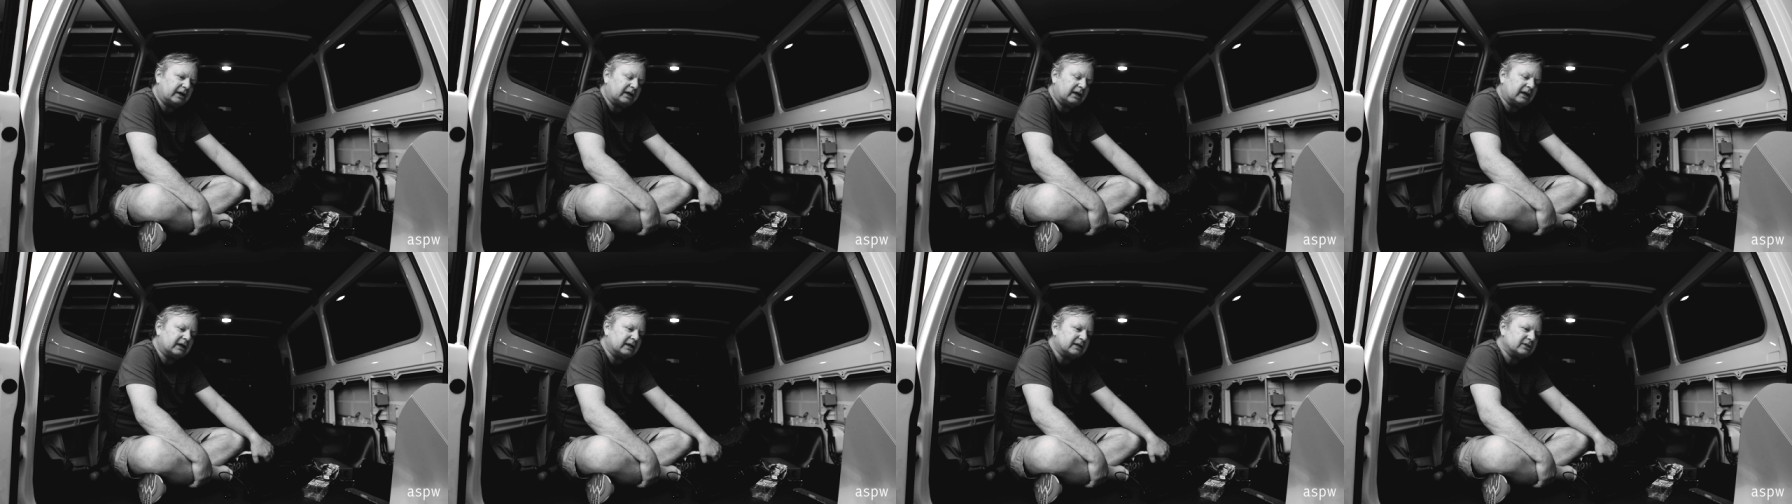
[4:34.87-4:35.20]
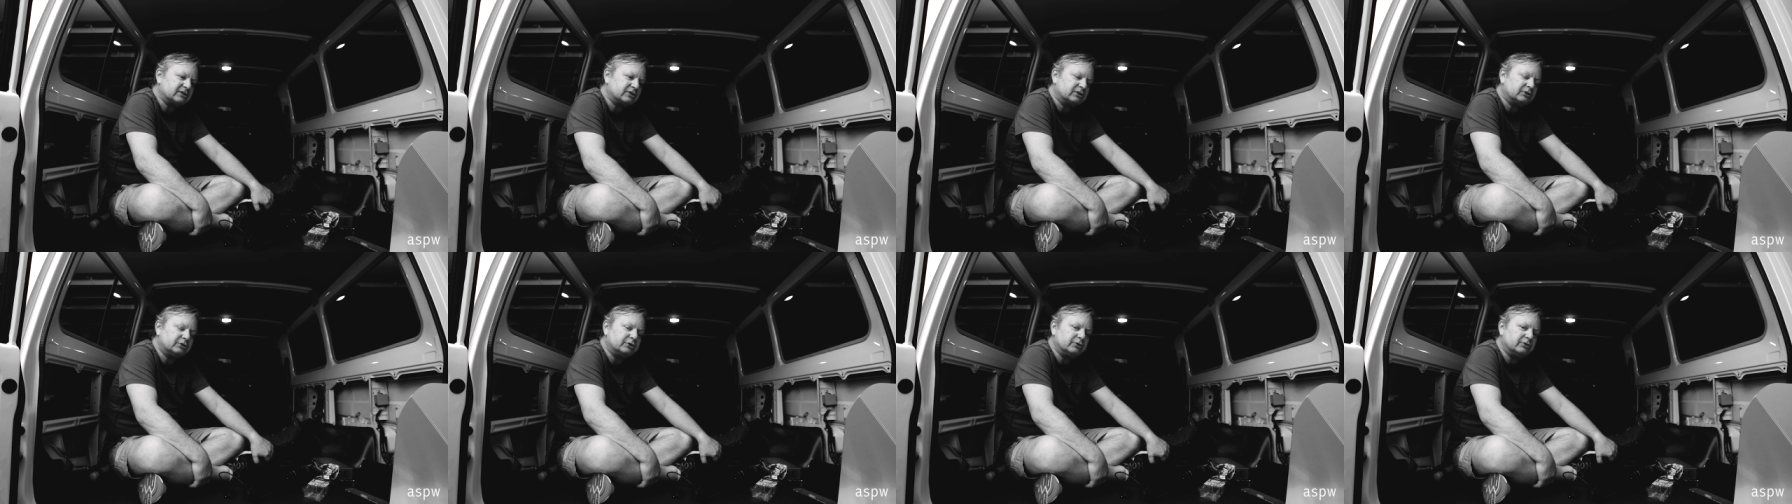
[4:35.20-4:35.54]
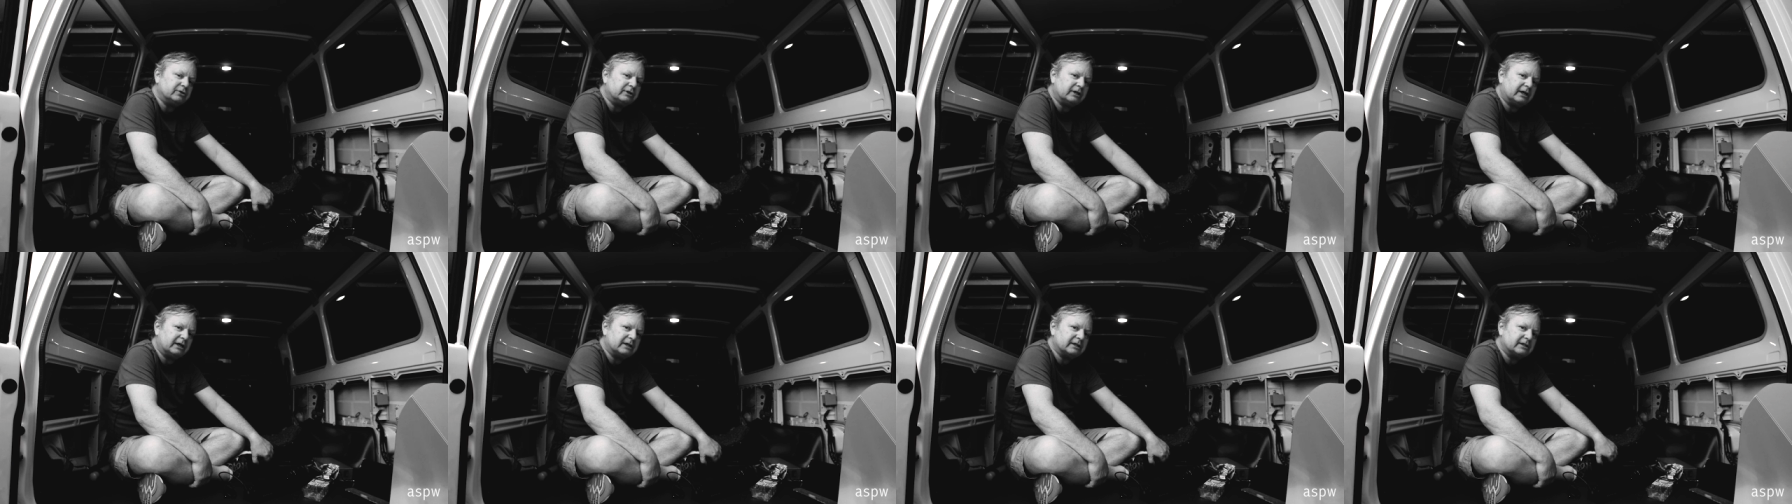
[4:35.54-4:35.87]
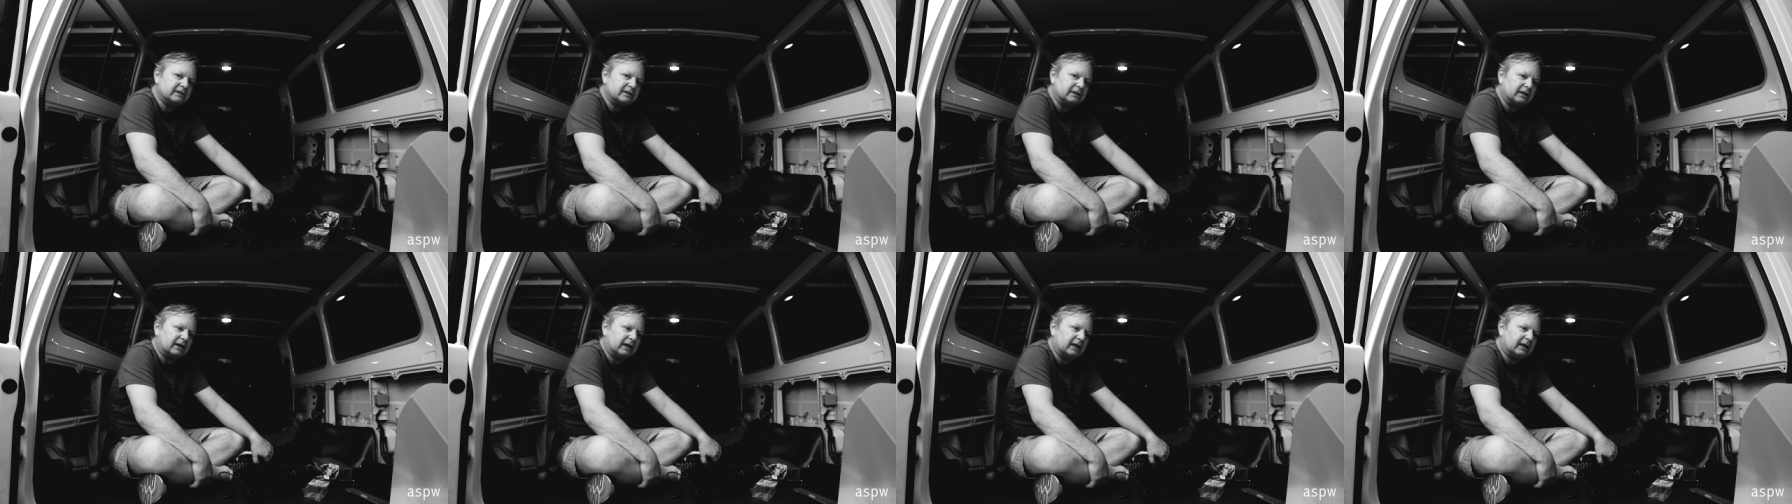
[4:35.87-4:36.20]
and uh, as the junior
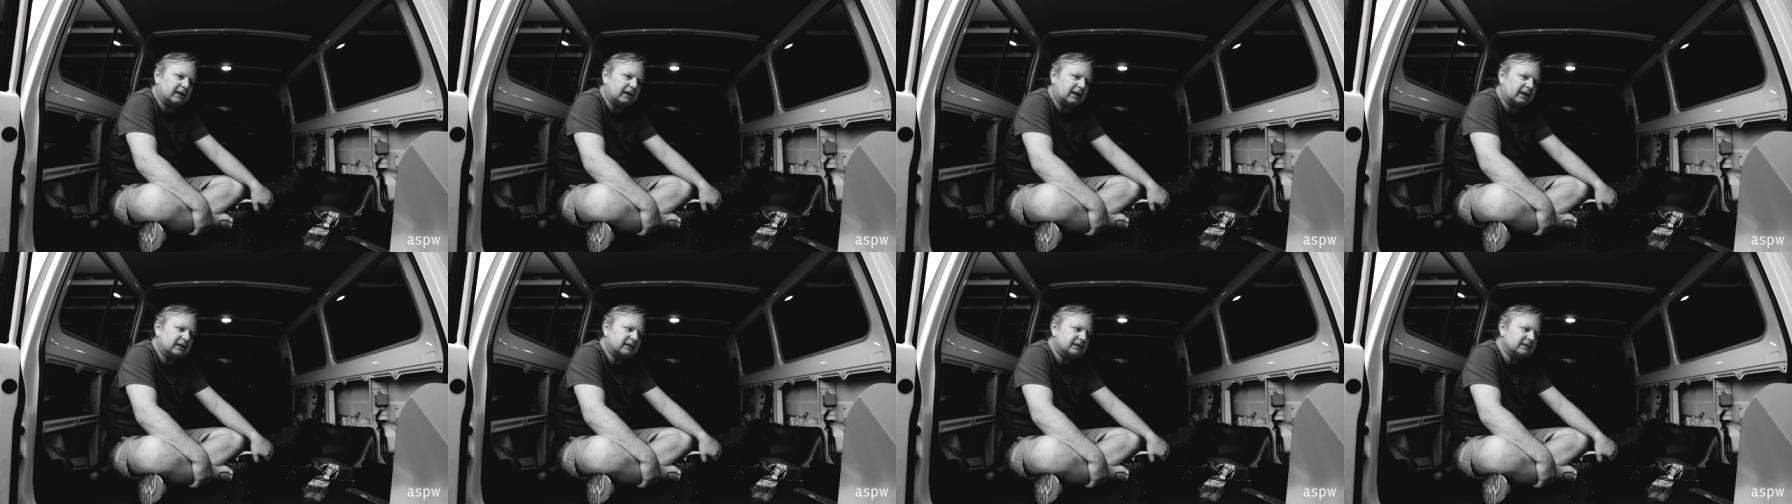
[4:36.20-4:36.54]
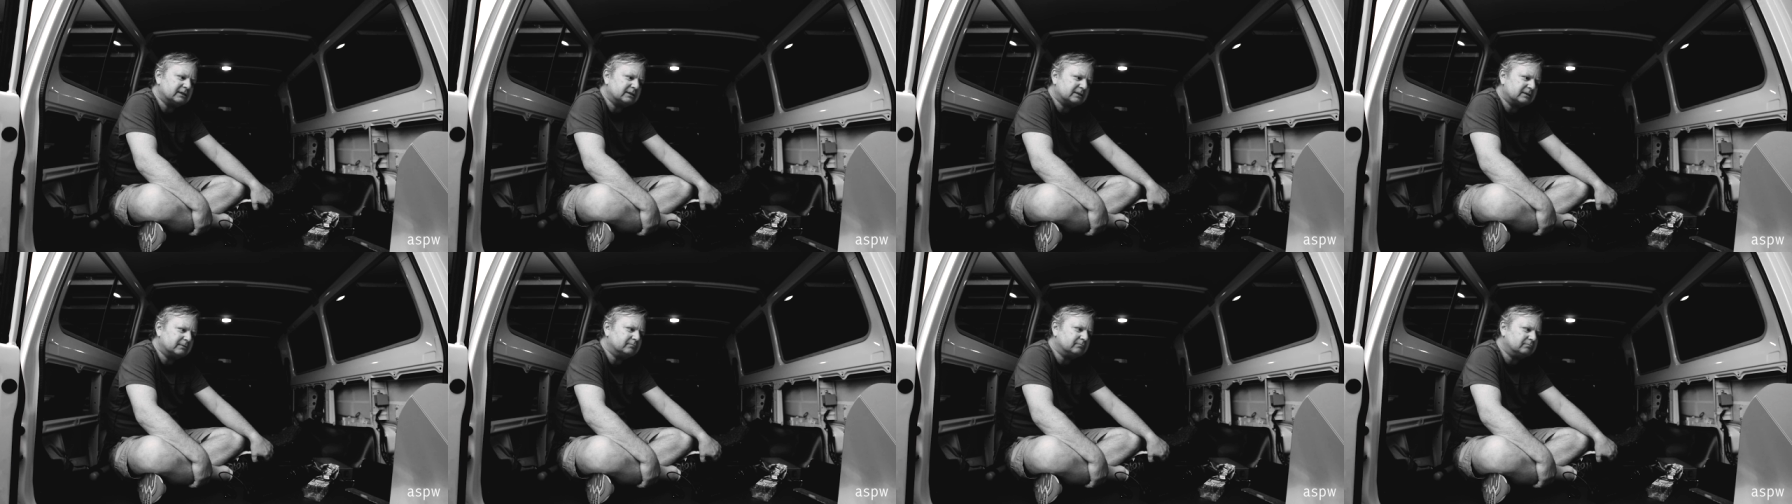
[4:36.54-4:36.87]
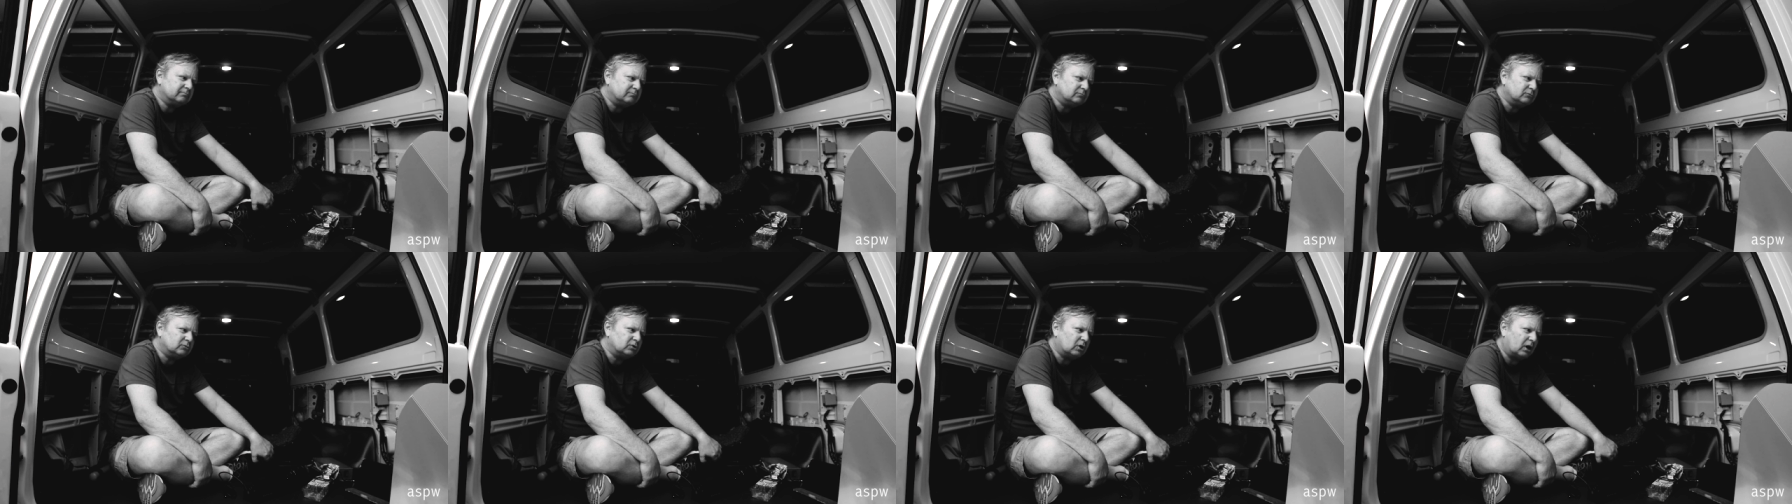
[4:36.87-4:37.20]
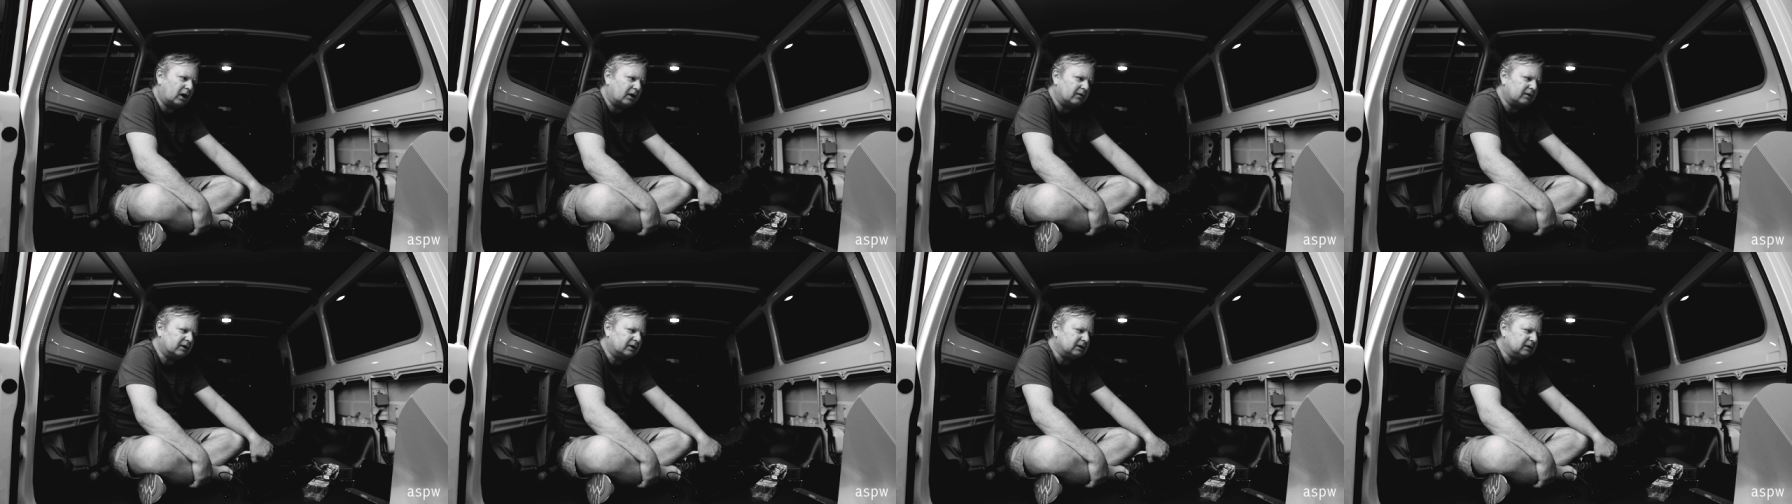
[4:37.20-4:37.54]
editor, and I did some
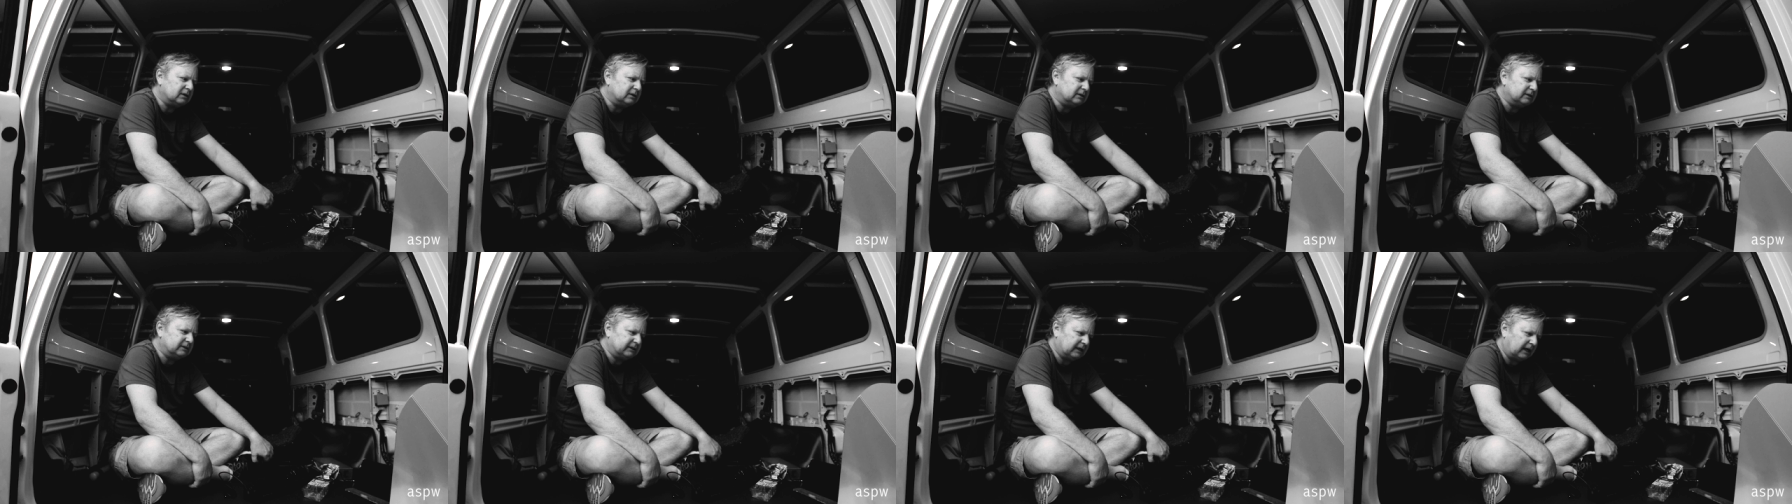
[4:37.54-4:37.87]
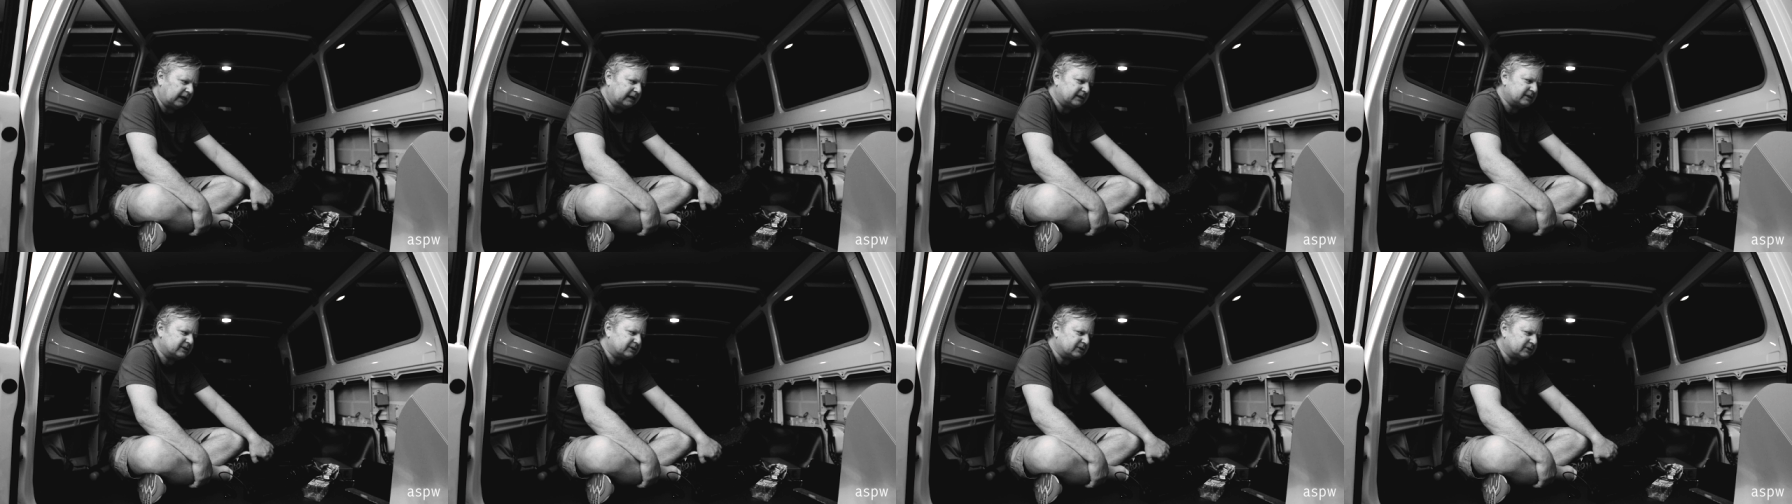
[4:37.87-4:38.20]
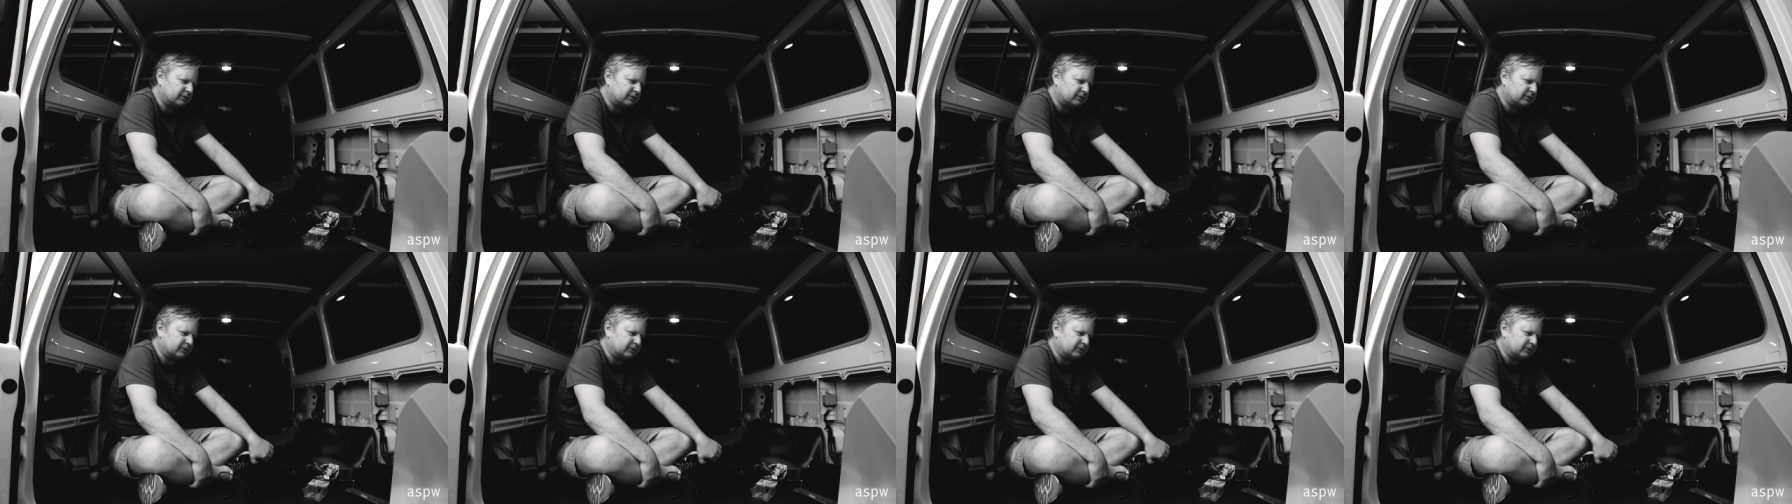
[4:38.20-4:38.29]
rather nice